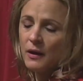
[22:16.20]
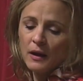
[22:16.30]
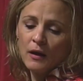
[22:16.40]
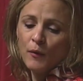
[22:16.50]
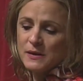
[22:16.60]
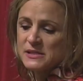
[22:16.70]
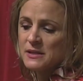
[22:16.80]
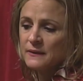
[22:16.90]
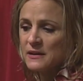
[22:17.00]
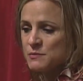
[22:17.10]
I always
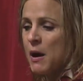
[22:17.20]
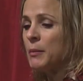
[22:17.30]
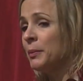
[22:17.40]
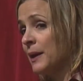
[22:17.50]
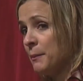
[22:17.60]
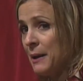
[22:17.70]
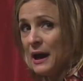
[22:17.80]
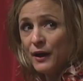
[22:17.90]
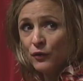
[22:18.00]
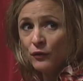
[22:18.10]
think that's probably a
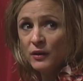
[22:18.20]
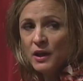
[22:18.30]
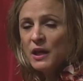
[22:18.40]
pattern.